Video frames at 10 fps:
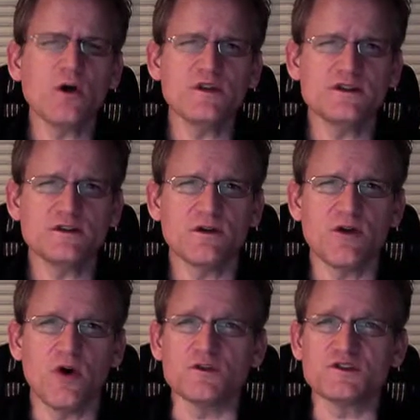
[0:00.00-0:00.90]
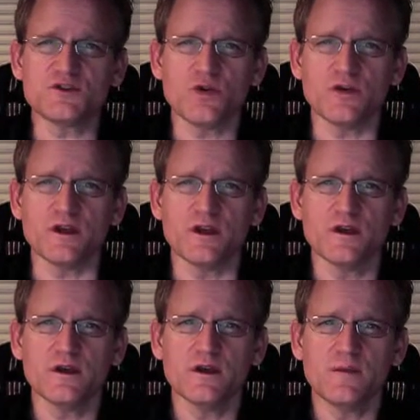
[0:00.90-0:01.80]
always know the whole story.
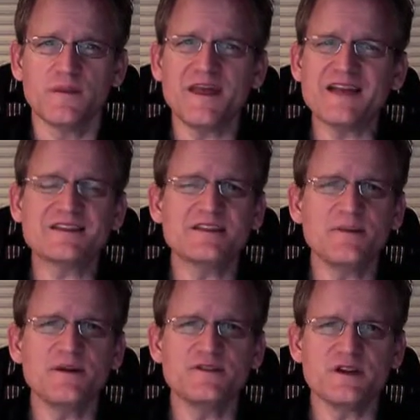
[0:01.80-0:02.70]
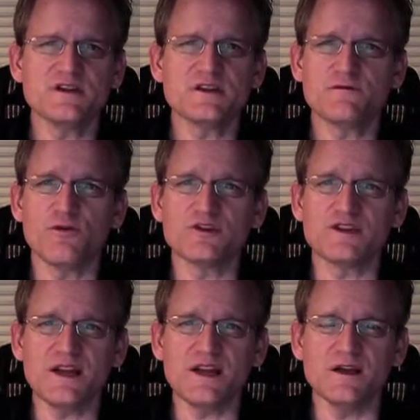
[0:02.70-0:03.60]
But that snippet of Genesis
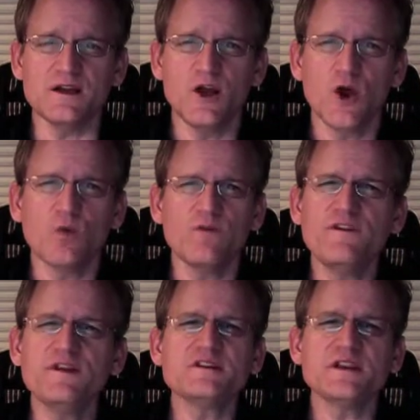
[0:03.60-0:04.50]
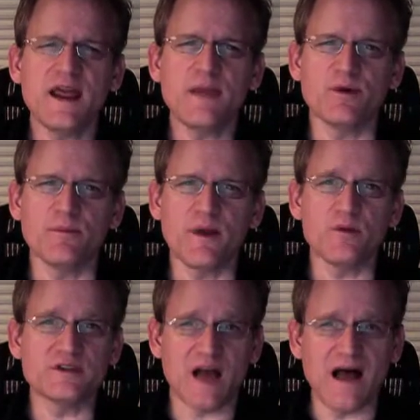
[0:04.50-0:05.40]
14 reveals in Abram that
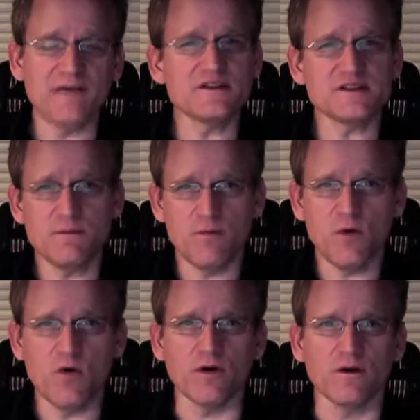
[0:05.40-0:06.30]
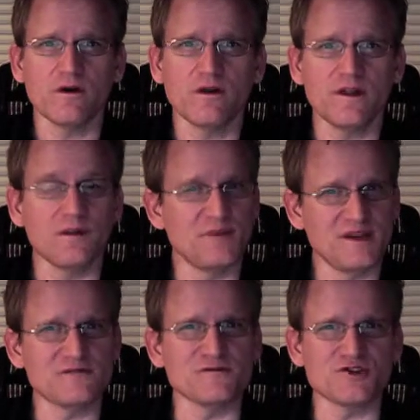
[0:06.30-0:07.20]
was obviously more than a
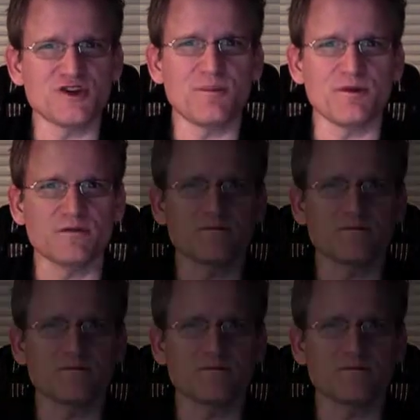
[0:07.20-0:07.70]
peaceful shepherd.